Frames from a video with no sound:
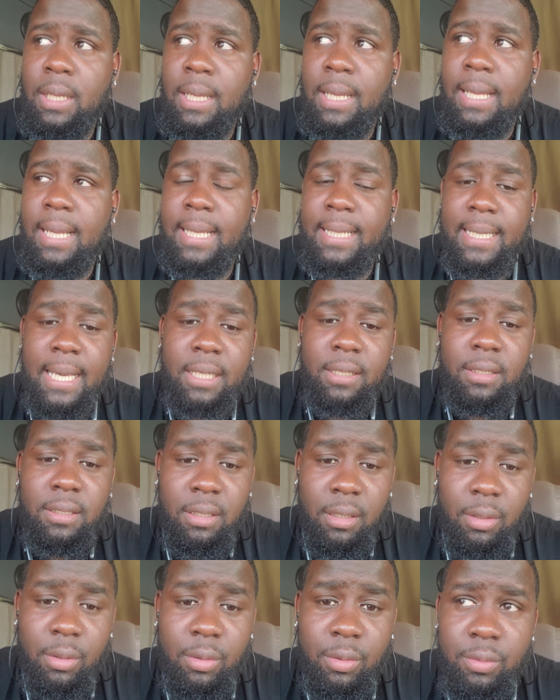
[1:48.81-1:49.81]
I got a
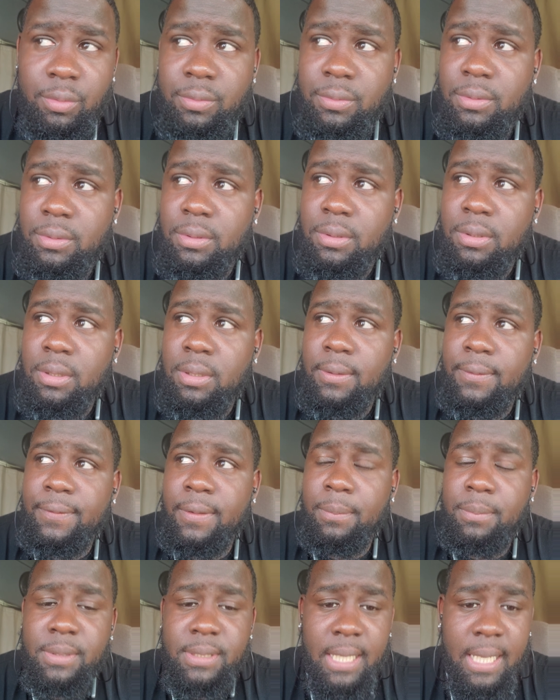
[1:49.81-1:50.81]
load
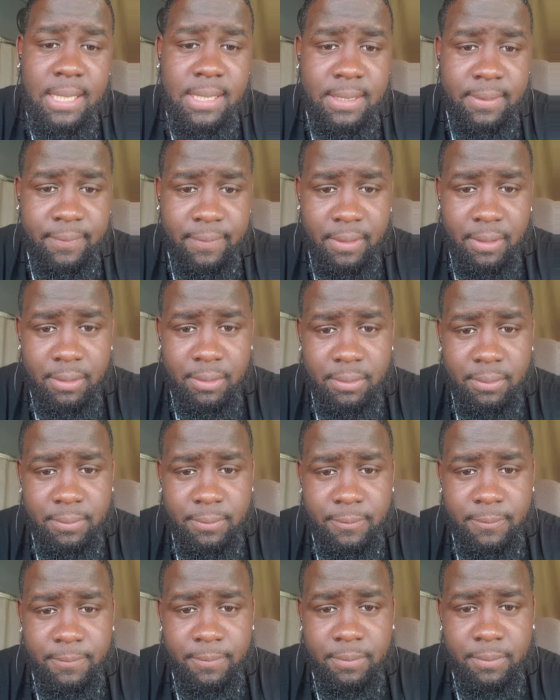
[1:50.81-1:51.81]
from Jacksonville,
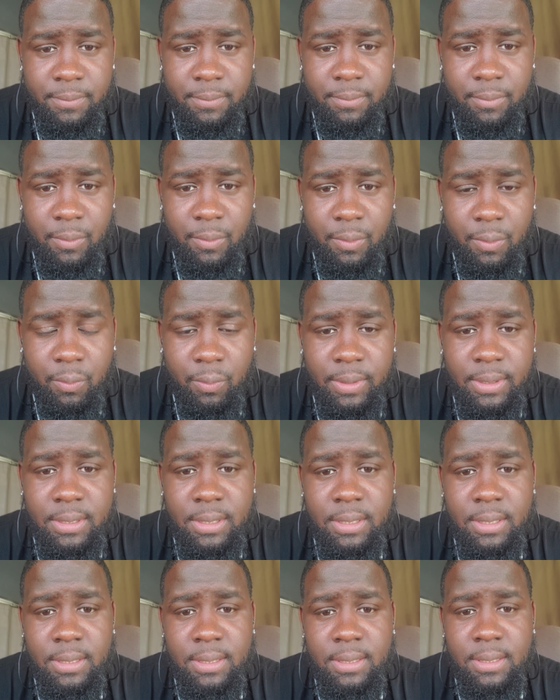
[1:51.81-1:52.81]
which
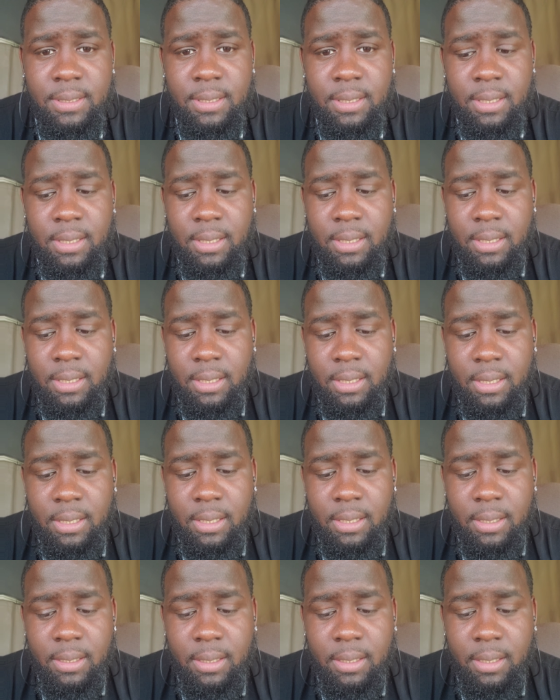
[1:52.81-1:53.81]
is
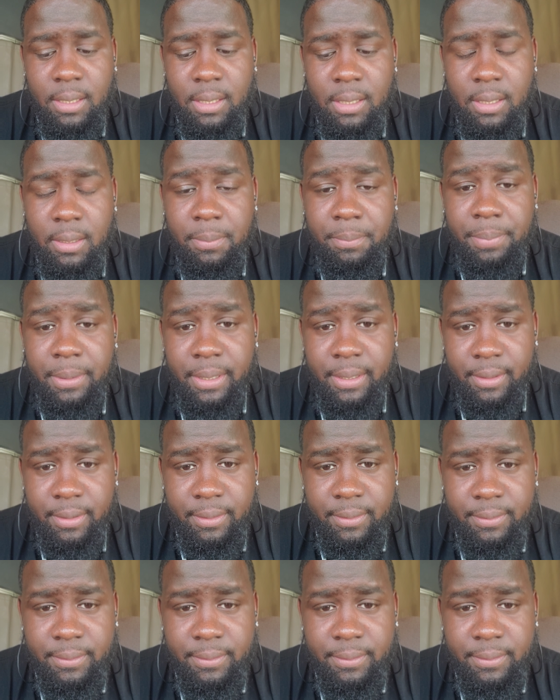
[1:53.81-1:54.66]
beer.